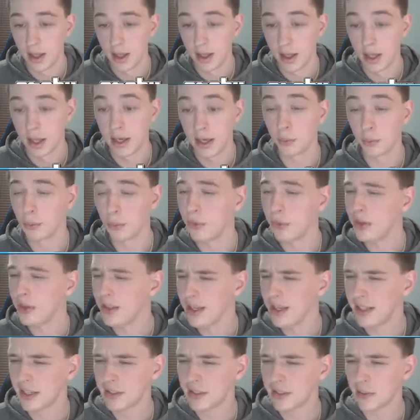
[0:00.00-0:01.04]
And it
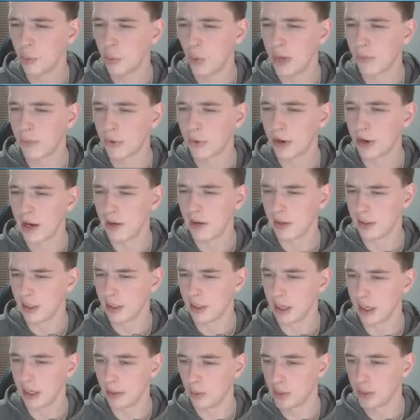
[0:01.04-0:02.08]
really doesn't whip around a
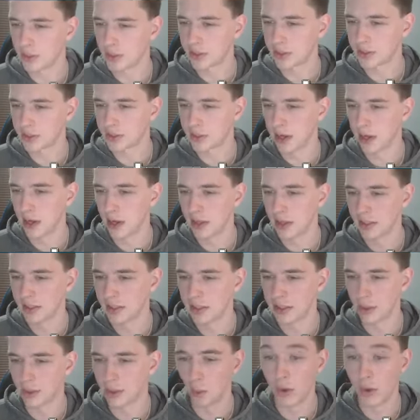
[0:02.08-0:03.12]
lot, which is
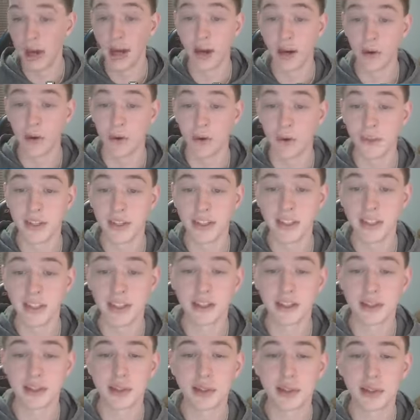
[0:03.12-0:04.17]
honestly, wow. This thing
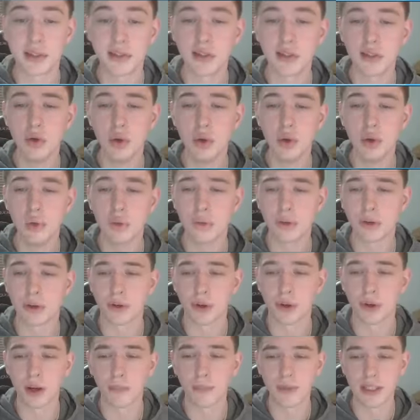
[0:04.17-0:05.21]
is super
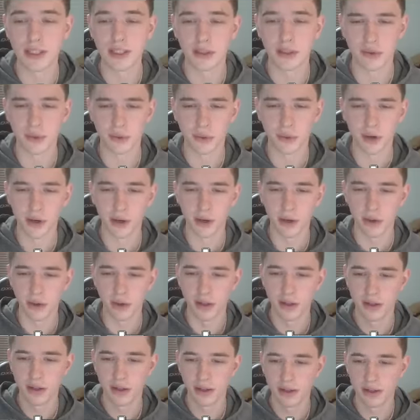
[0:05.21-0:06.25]
grippy to the road.